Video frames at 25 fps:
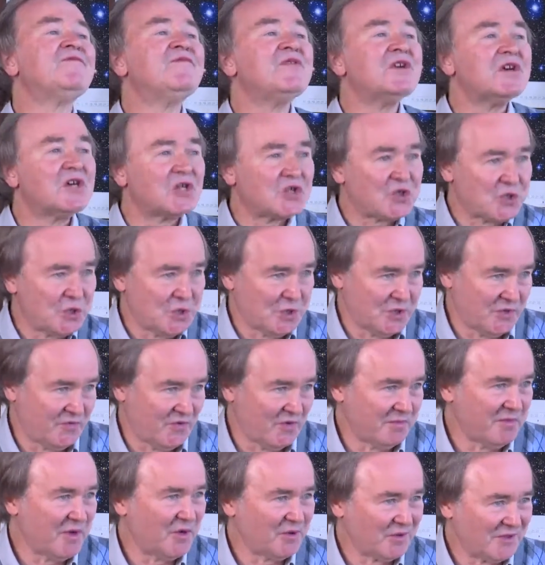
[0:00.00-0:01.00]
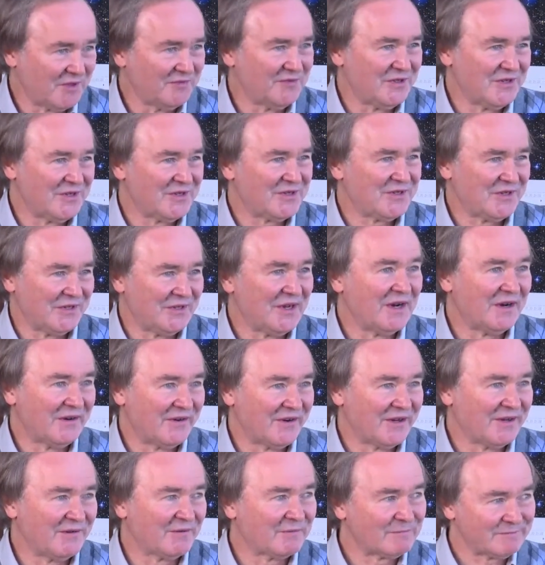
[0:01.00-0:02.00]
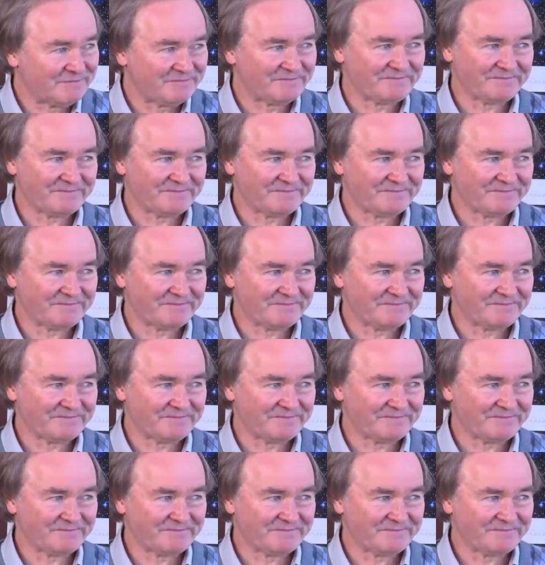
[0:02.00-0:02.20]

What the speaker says: versions of the multiverse scenario.